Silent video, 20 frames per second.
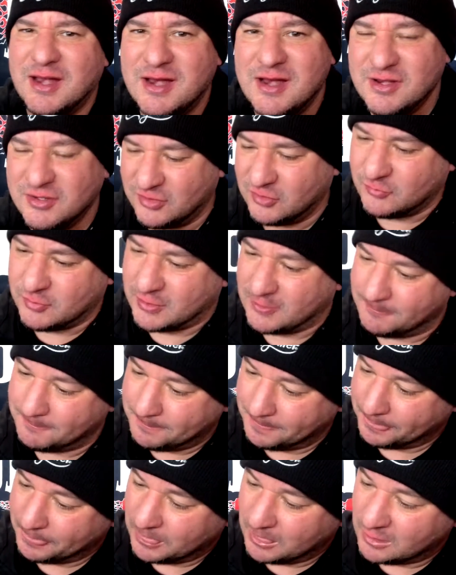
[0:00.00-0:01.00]
into it.
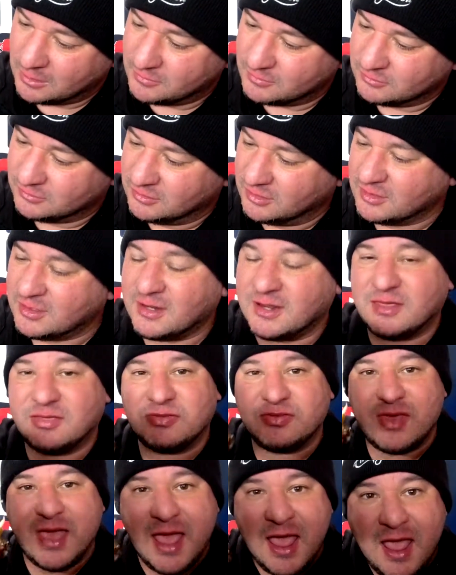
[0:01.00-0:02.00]
Look
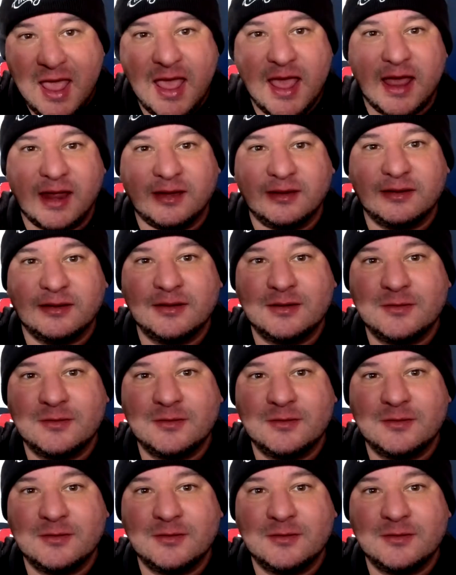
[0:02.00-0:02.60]
at that.